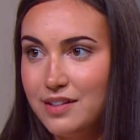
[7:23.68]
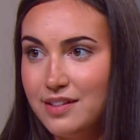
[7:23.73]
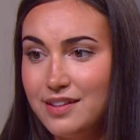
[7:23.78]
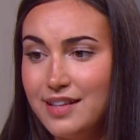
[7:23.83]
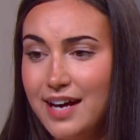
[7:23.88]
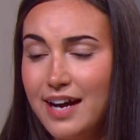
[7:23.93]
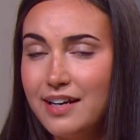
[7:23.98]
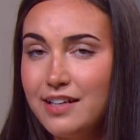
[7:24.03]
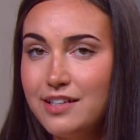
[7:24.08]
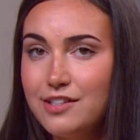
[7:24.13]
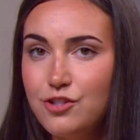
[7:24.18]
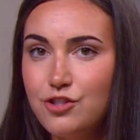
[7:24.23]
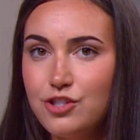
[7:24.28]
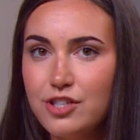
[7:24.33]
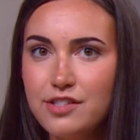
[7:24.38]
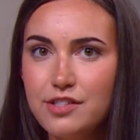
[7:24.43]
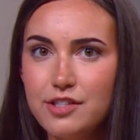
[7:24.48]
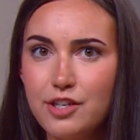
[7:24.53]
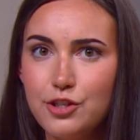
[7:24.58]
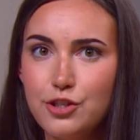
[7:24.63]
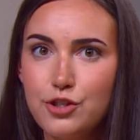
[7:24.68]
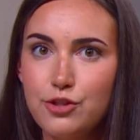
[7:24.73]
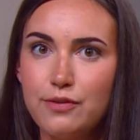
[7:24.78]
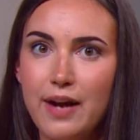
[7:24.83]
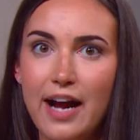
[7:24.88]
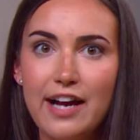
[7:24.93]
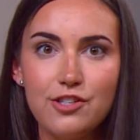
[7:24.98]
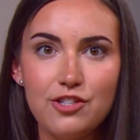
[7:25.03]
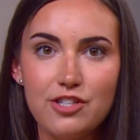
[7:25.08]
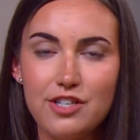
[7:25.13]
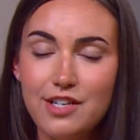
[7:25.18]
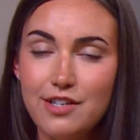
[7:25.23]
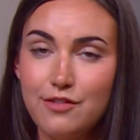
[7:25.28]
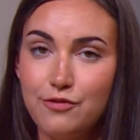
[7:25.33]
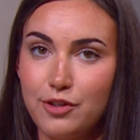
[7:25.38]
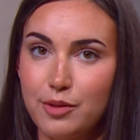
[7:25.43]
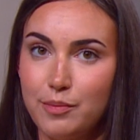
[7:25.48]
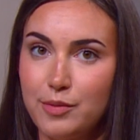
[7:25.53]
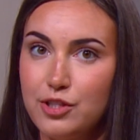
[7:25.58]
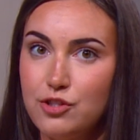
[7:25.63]
that is just a tragedy
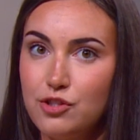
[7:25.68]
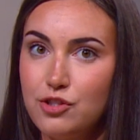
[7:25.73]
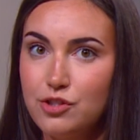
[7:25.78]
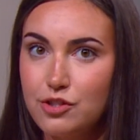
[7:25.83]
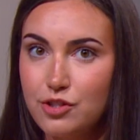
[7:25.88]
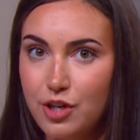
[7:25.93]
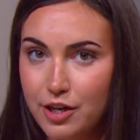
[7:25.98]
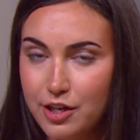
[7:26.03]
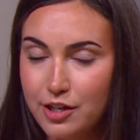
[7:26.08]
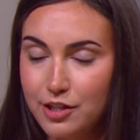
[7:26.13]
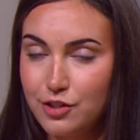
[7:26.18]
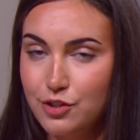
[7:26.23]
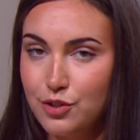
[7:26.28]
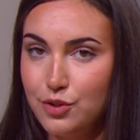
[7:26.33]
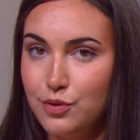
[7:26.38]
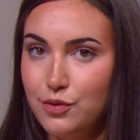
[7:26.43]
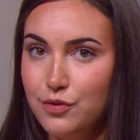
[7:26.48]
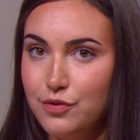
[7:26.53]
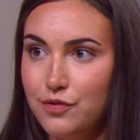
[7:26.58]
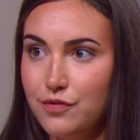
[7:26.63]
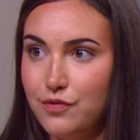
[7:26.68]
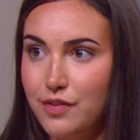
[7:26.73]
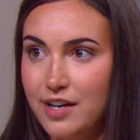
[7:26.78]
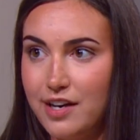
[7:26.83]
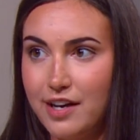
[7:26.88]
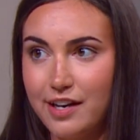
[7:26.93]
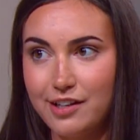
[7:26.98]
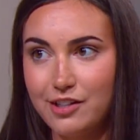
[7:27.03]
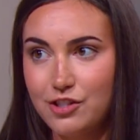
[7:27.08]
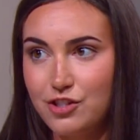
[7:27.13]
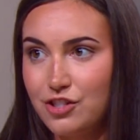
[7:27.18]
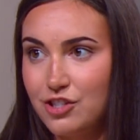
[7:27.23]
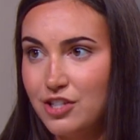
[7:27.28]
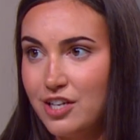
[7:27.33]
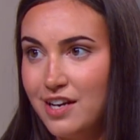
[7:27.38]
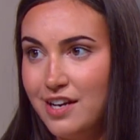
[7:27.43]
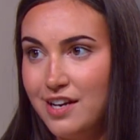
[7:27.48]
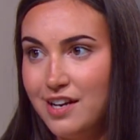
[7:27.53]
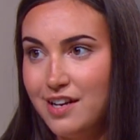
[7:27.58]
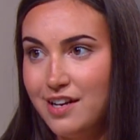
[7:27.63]
from start to finish.
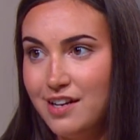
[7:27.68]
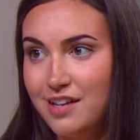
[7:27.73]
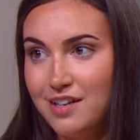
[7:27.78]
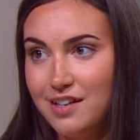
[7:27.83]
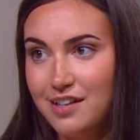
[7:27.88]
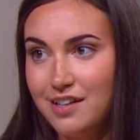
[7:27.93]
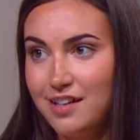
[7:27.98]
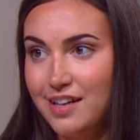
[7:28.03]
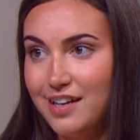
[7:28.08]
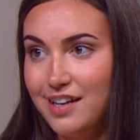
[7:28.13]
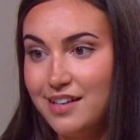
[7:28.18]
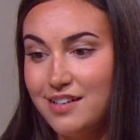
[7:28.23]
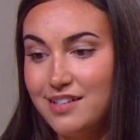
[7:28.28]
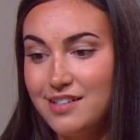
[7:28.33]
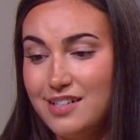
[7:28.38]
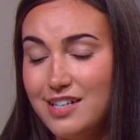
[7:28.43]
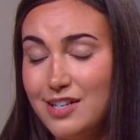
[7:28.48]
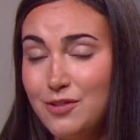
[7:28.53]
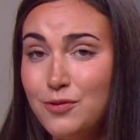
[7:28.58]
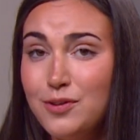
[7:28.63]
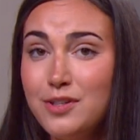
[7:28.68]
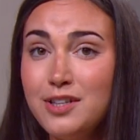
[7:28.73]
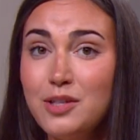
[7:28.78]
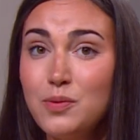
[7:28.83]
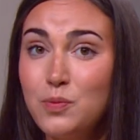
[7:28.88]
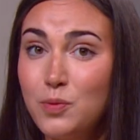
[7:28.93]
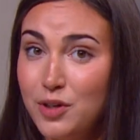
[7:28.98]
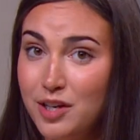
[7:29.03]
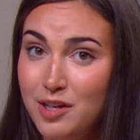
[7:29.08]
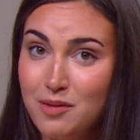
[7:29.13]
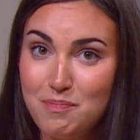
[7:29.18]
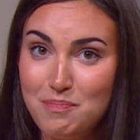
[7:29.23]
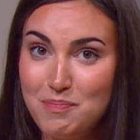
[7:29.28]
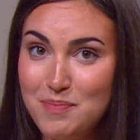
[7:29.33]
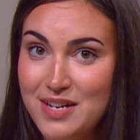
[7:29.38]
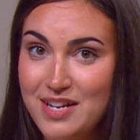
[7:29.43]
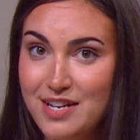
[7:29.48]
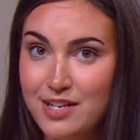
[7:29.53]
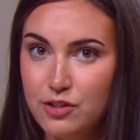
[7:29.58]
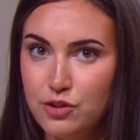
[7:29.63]
And it really wouldn't
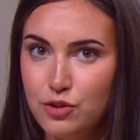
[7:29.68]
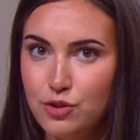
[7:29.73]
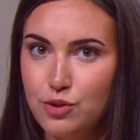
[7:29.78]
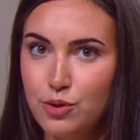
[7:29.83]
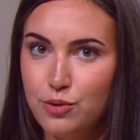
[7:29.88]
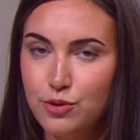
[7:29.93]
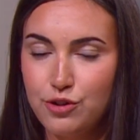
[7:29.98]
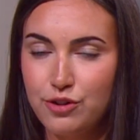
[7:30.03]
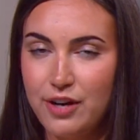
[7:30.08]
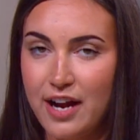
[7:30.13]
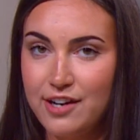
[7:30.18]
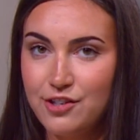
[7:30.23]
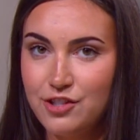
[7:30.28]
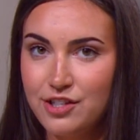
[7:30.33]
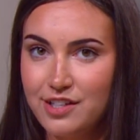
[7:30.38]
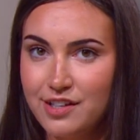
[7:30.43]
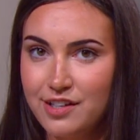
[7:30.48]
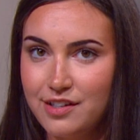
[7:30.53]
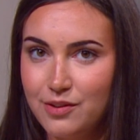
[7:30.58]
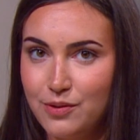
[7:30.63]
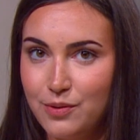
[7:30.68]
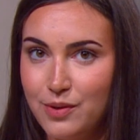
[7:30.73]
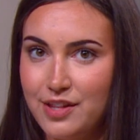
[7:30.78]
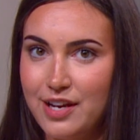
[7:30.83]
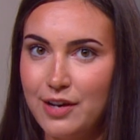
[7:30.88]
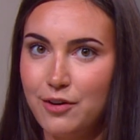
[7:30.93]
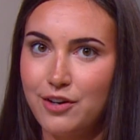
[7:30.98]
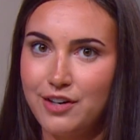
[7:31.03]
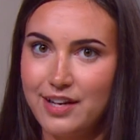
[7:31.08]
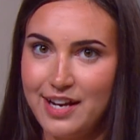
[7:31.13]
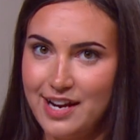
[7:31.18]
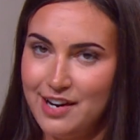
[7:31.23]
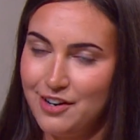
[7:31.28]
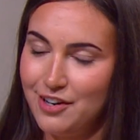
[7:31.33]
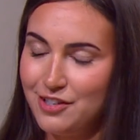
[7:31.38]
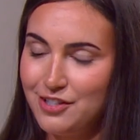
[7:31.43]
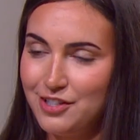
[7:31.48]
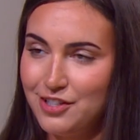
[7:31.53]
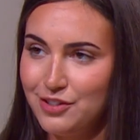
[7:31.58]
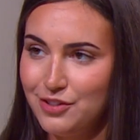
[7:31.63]
be so tragic without our
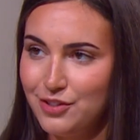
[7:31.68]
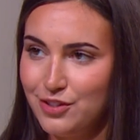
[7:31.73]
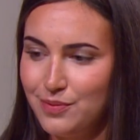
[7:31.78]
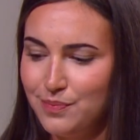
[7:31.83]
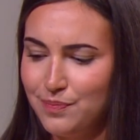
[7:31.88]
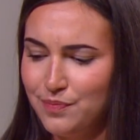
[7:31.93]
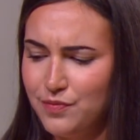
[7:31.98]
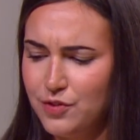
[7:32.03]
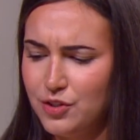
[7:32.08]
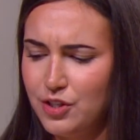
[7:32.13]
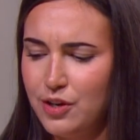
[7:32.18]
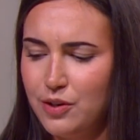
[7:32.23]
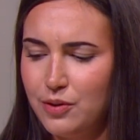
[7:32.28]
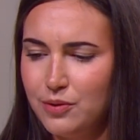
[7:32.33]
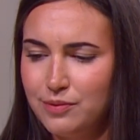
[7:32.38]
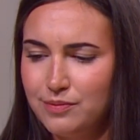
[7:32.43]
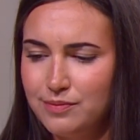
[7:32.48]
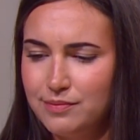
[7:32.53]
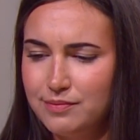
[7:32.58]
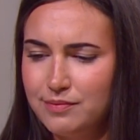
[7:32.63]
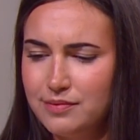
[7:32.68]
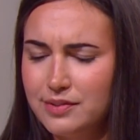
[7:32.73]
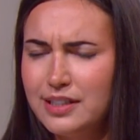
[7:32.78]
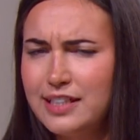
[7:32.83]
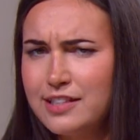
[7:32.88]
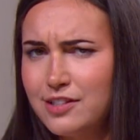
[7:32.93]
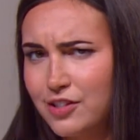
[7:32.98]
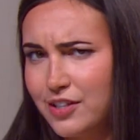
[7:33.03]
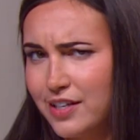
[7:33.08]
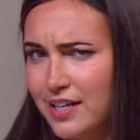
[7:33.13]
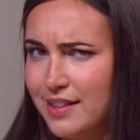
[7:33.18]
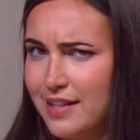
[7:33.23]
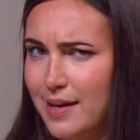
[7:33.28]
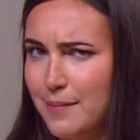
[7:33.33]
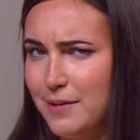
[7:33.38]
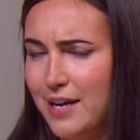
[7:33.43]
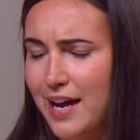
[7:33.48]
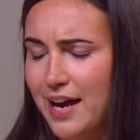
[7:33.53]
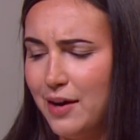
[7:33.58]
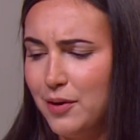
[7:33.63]
characters. So let's look at
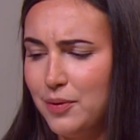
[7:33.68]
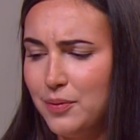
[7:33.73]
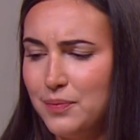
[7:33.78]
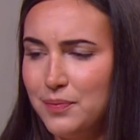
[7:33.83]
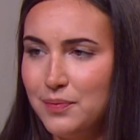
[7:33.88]
them now.